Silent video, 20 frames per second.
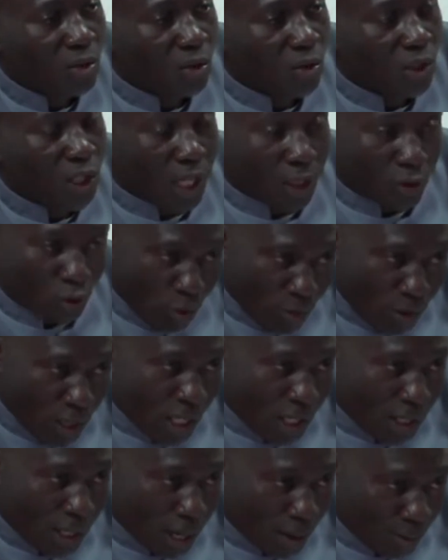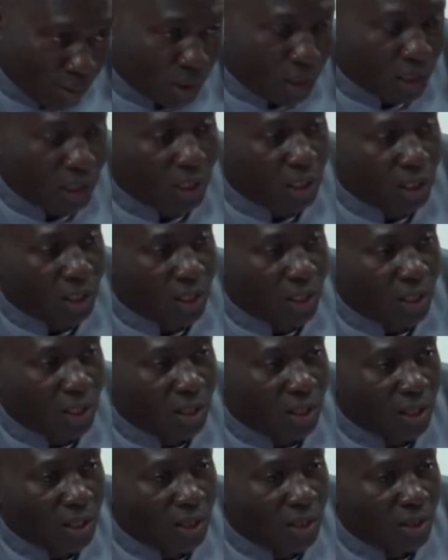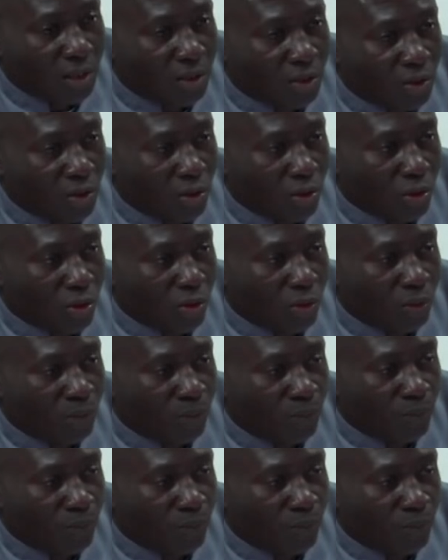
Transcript: there are so many gaps. So